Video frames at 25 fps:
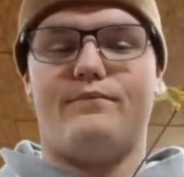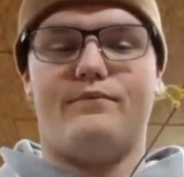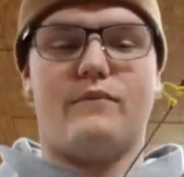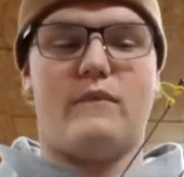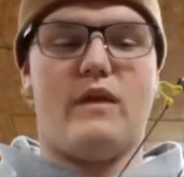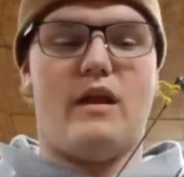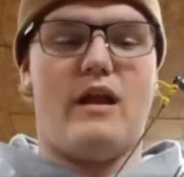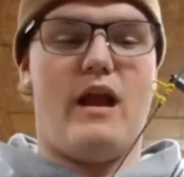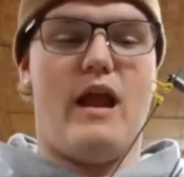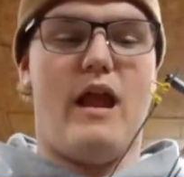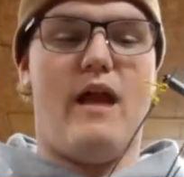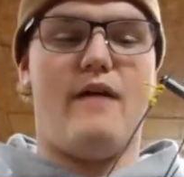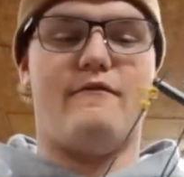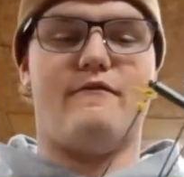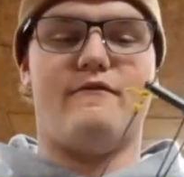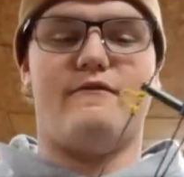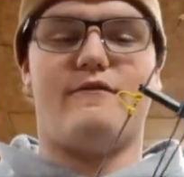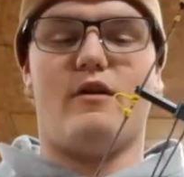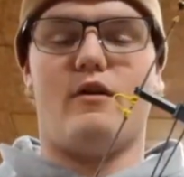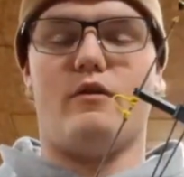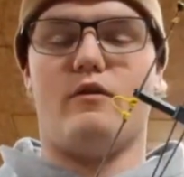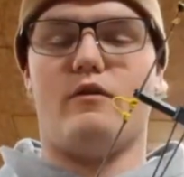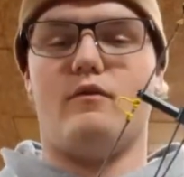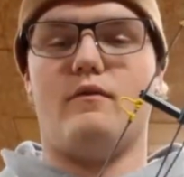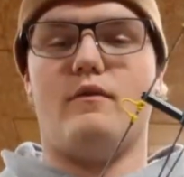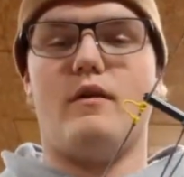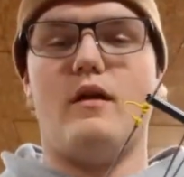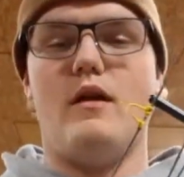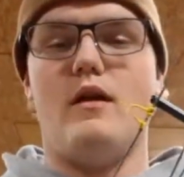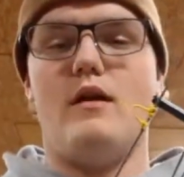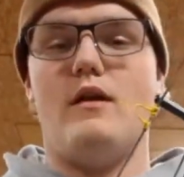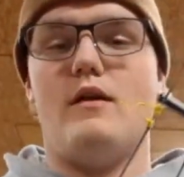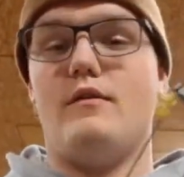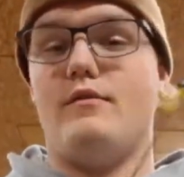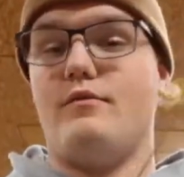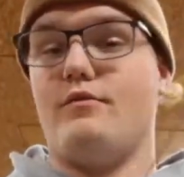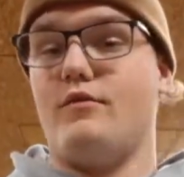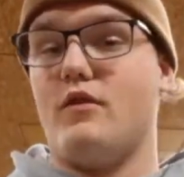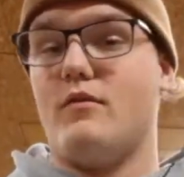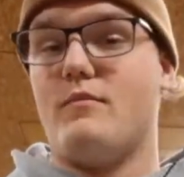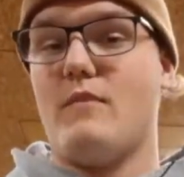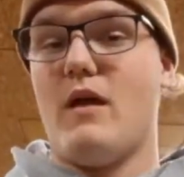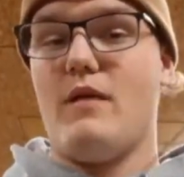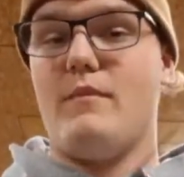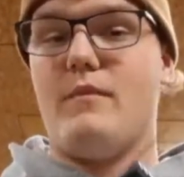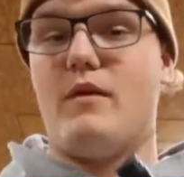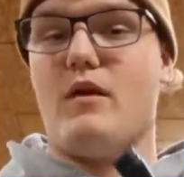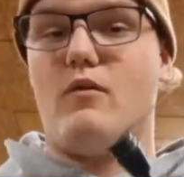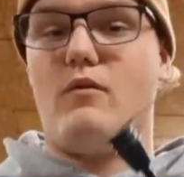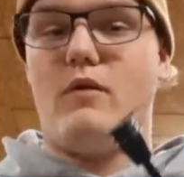and I haven't found, there may
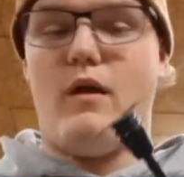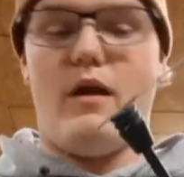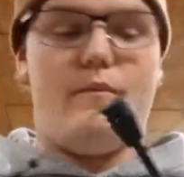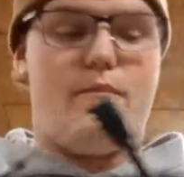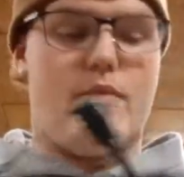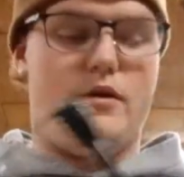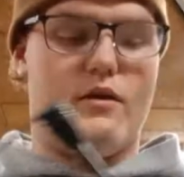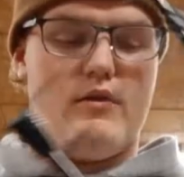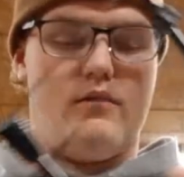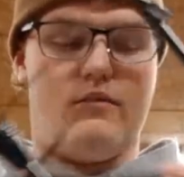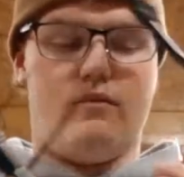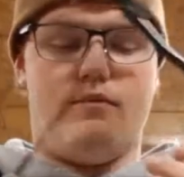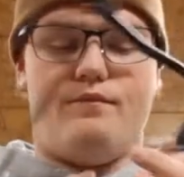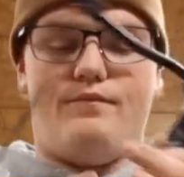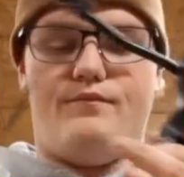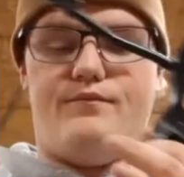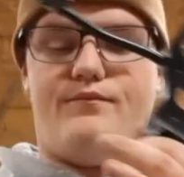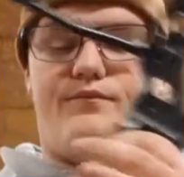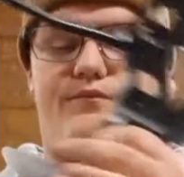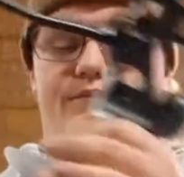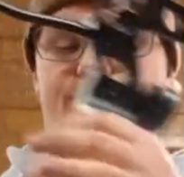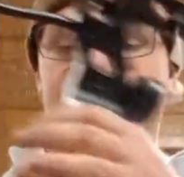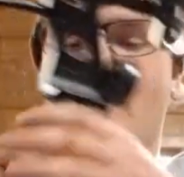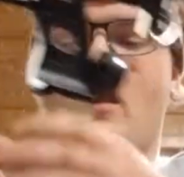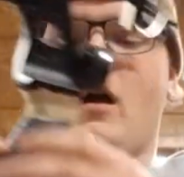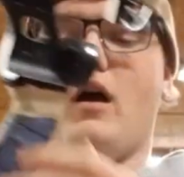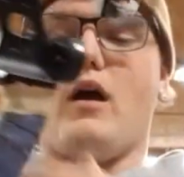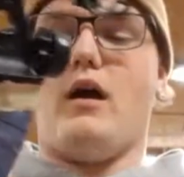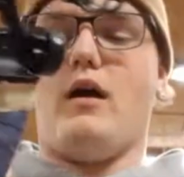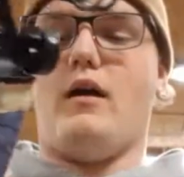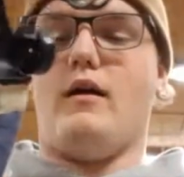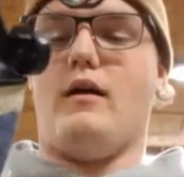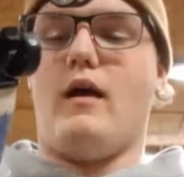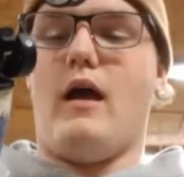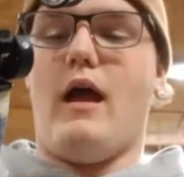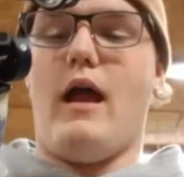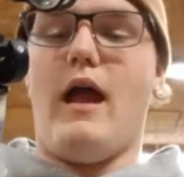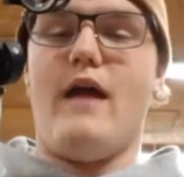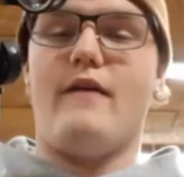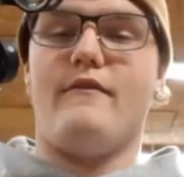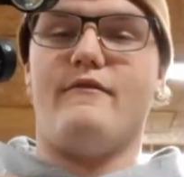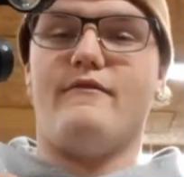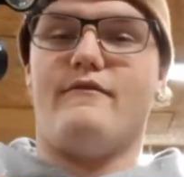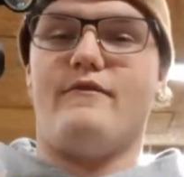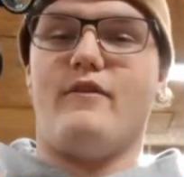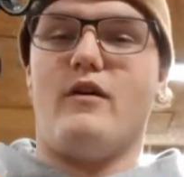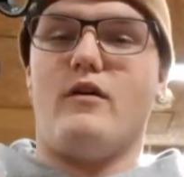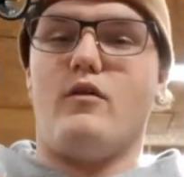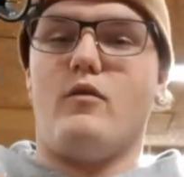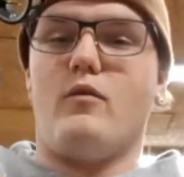be a way, but I haven't
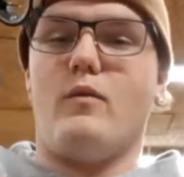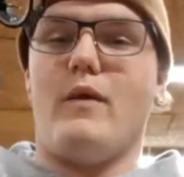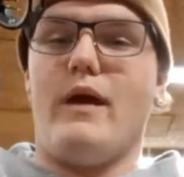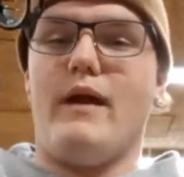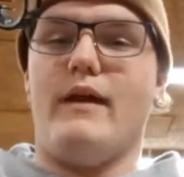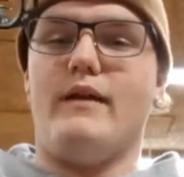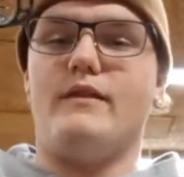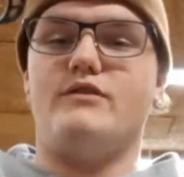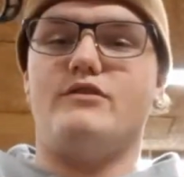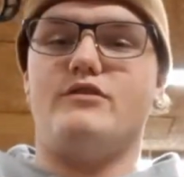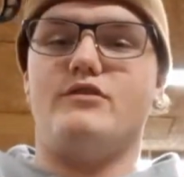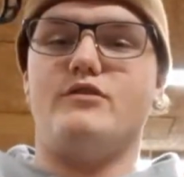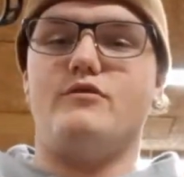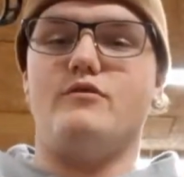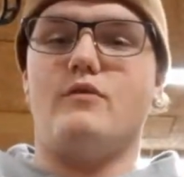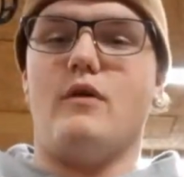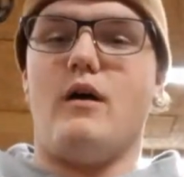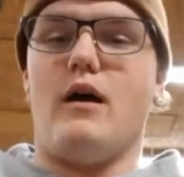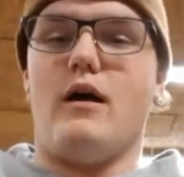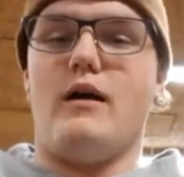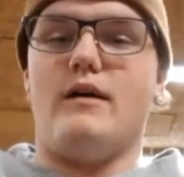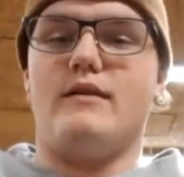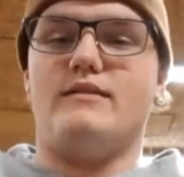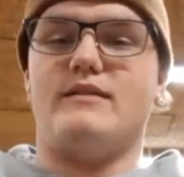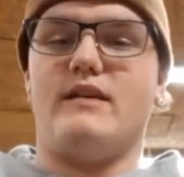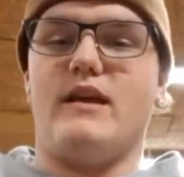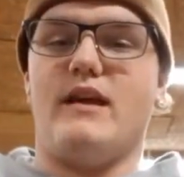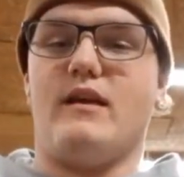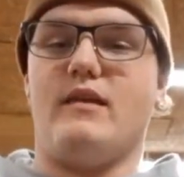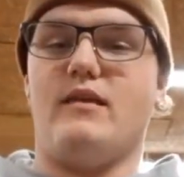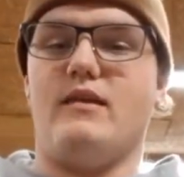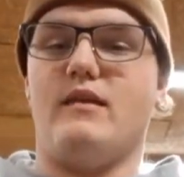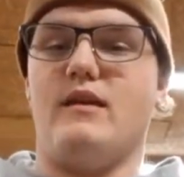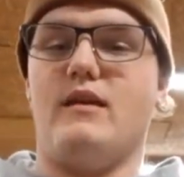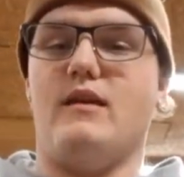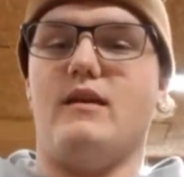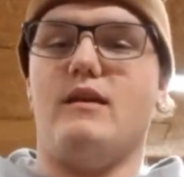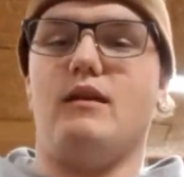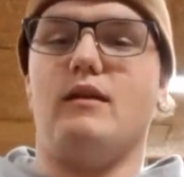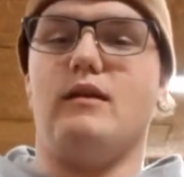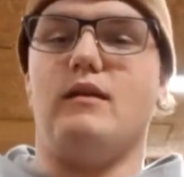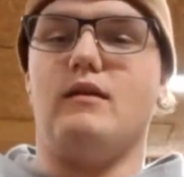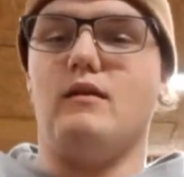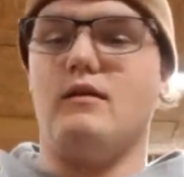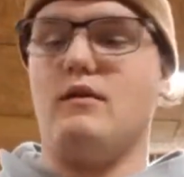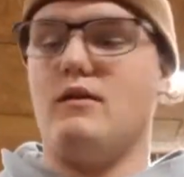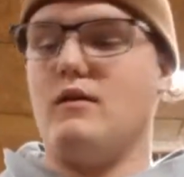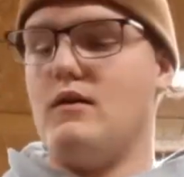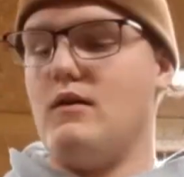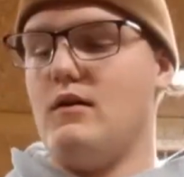found a way to take the
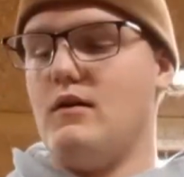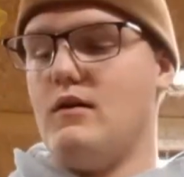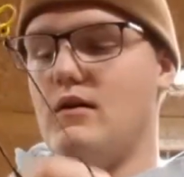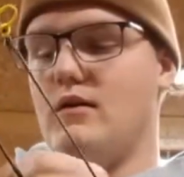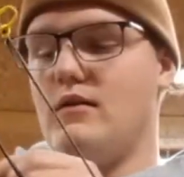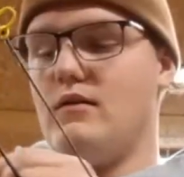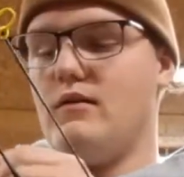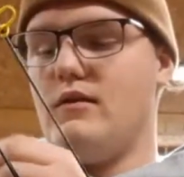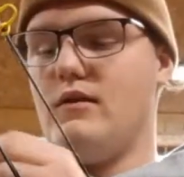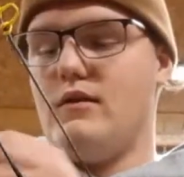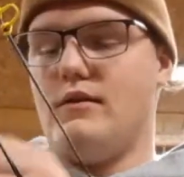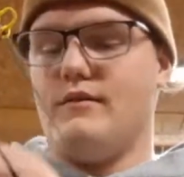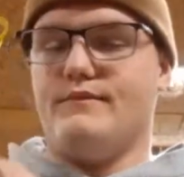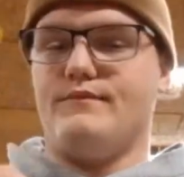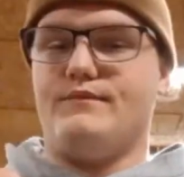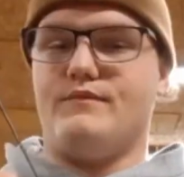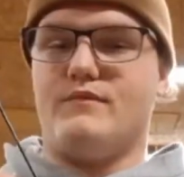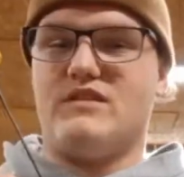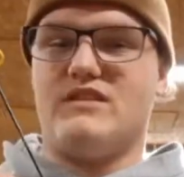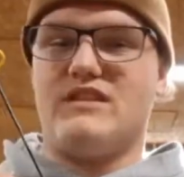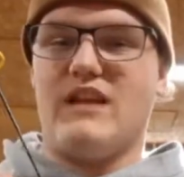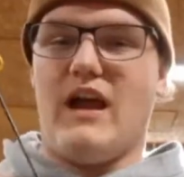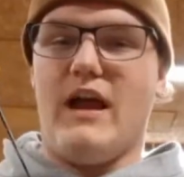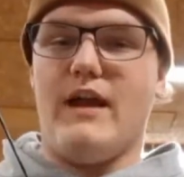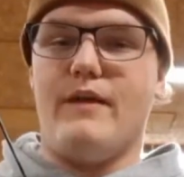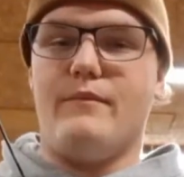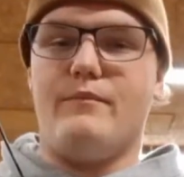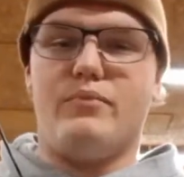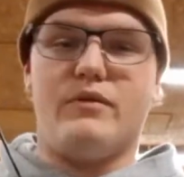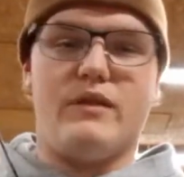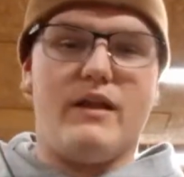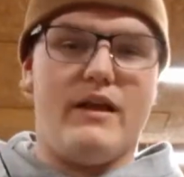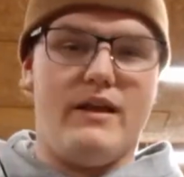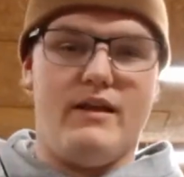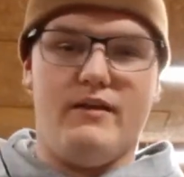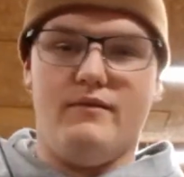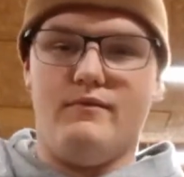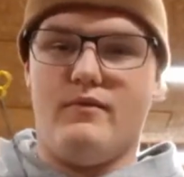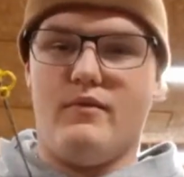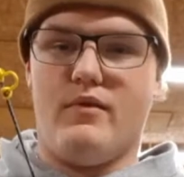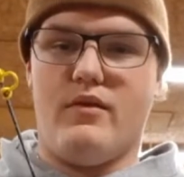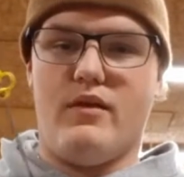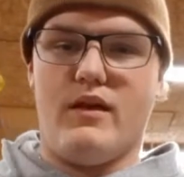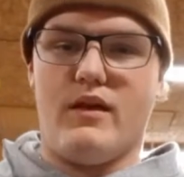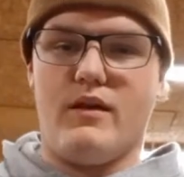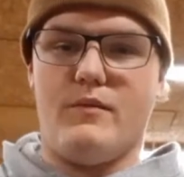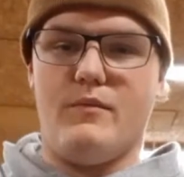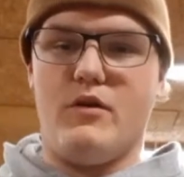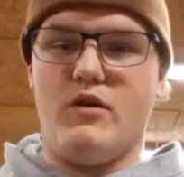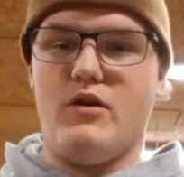side plate
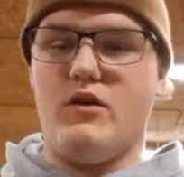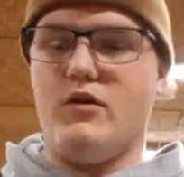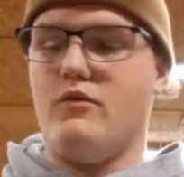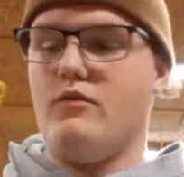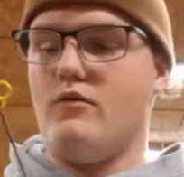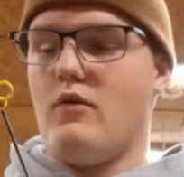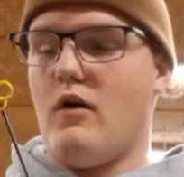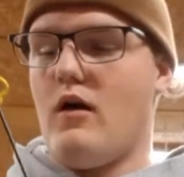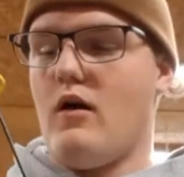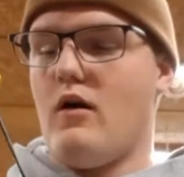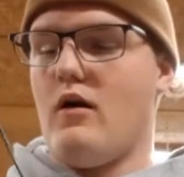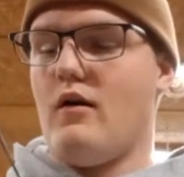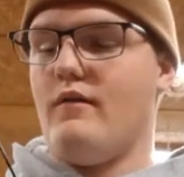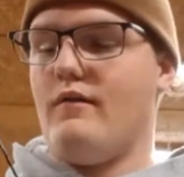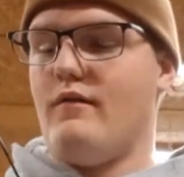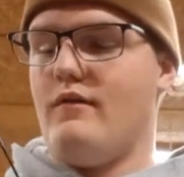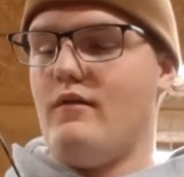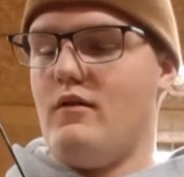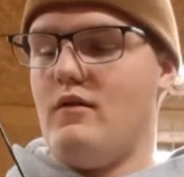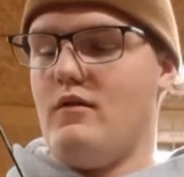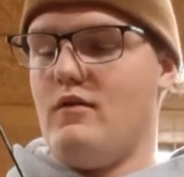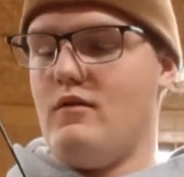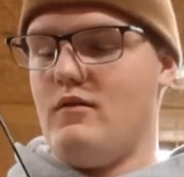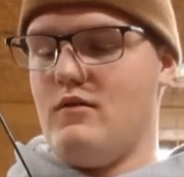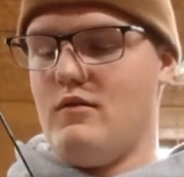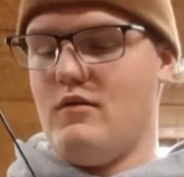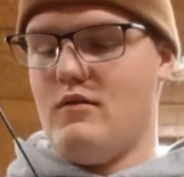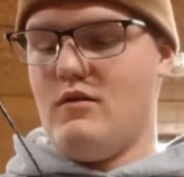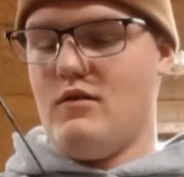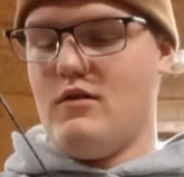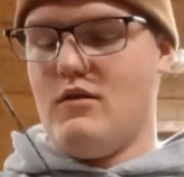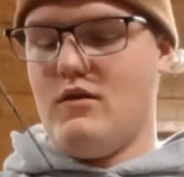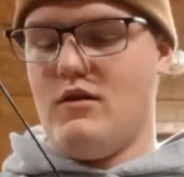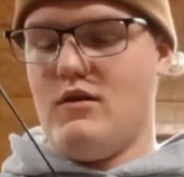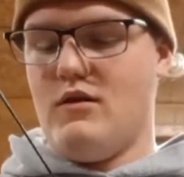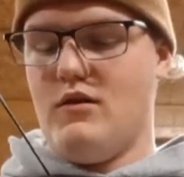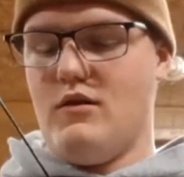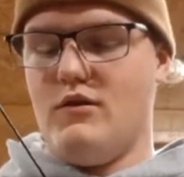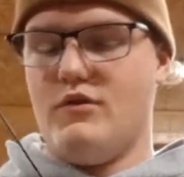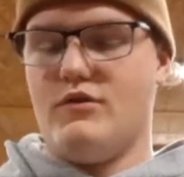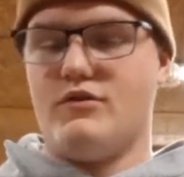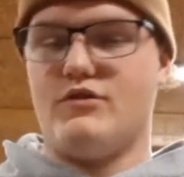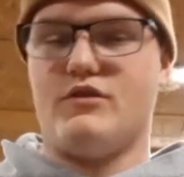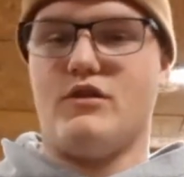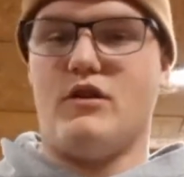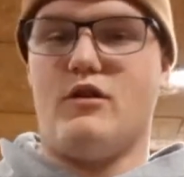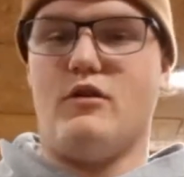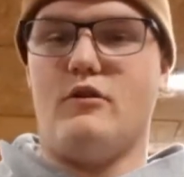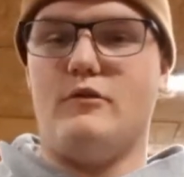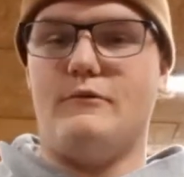thingamadoo off.
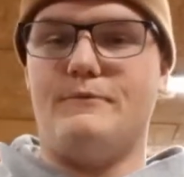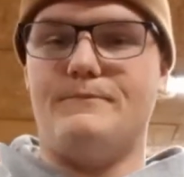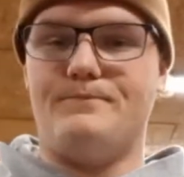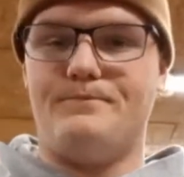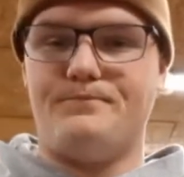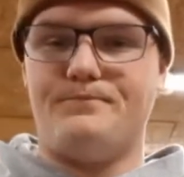So